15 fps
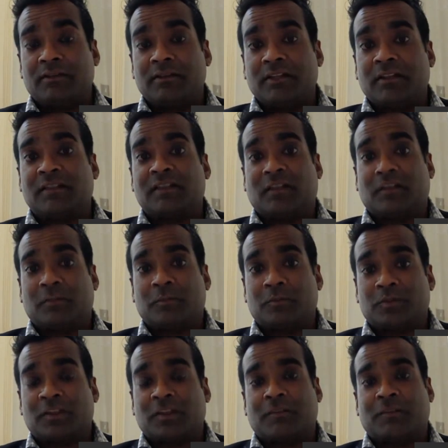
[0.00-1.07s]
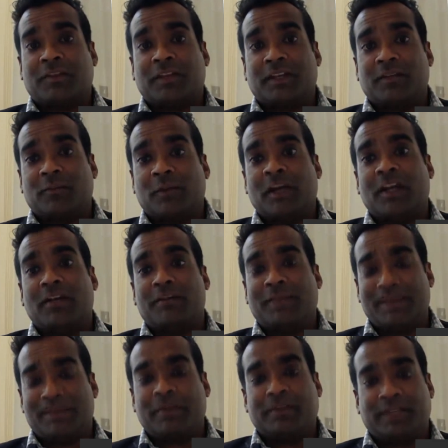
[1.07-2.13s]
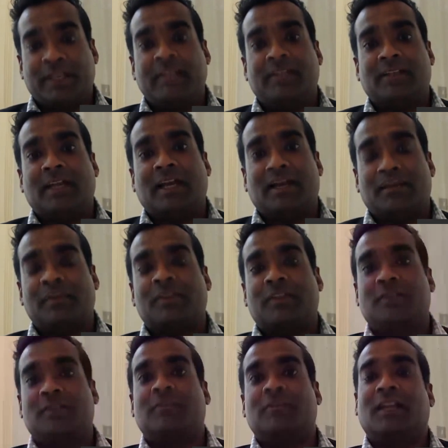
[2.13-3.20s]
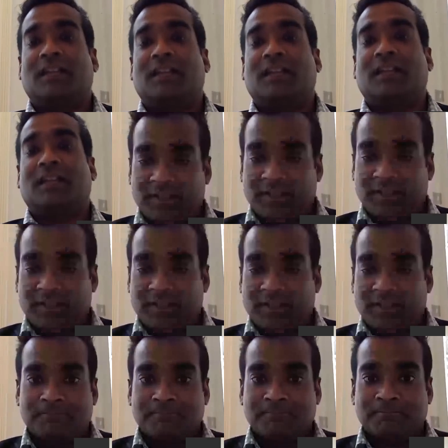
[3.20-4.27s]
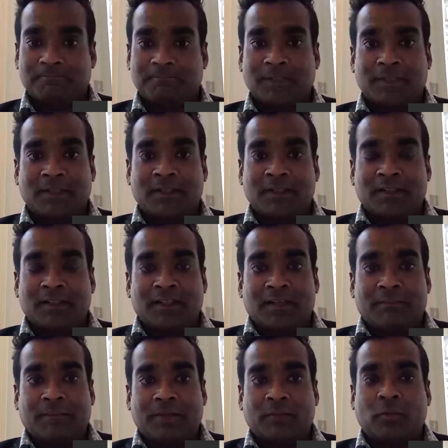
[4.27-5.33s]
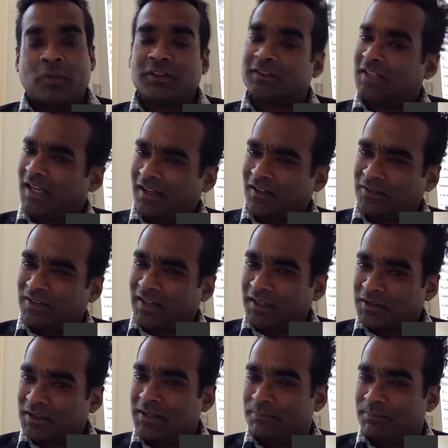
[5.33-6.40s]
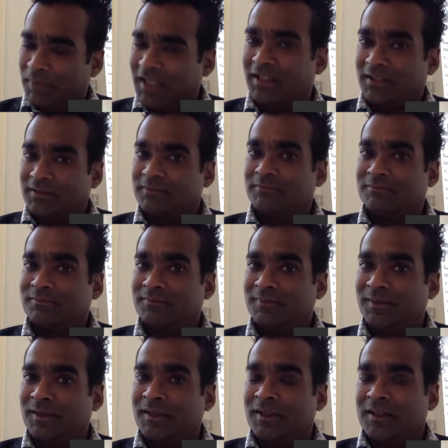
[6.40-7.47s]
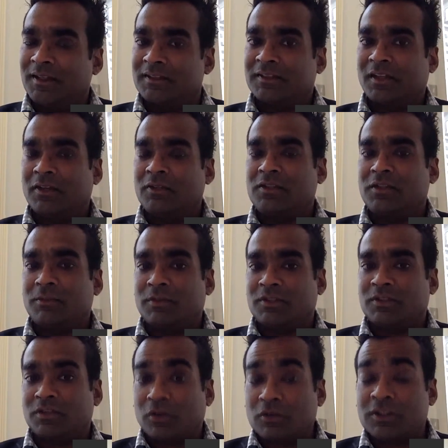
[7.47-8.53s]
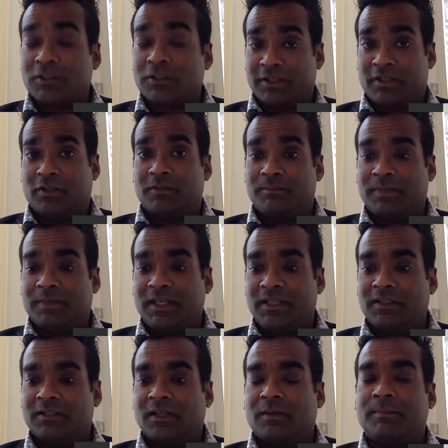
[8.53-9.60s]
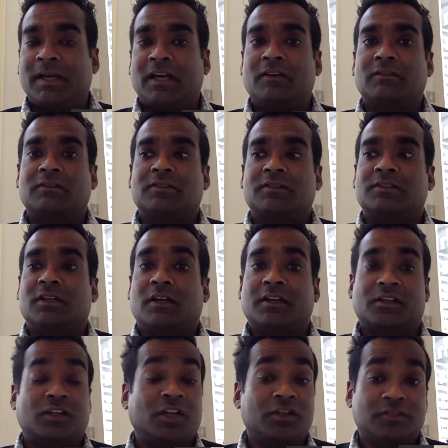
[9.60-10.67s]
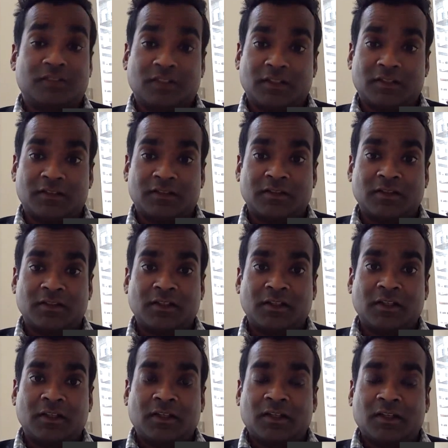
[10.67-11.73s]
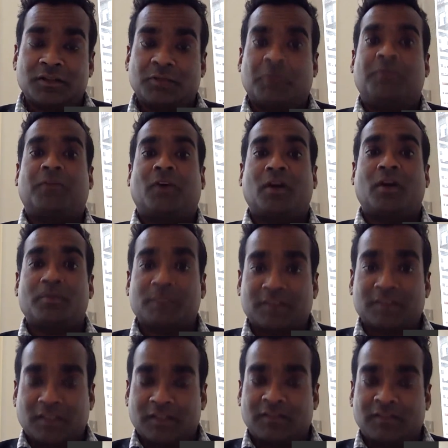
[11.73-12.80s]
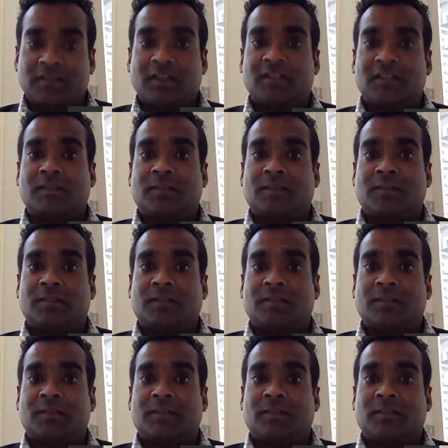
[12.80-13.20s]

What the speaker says: is something where people need absolute clarity. But what does health actually mean? So to a doctor, it could mean about diagnosis. To a pharmacist, it's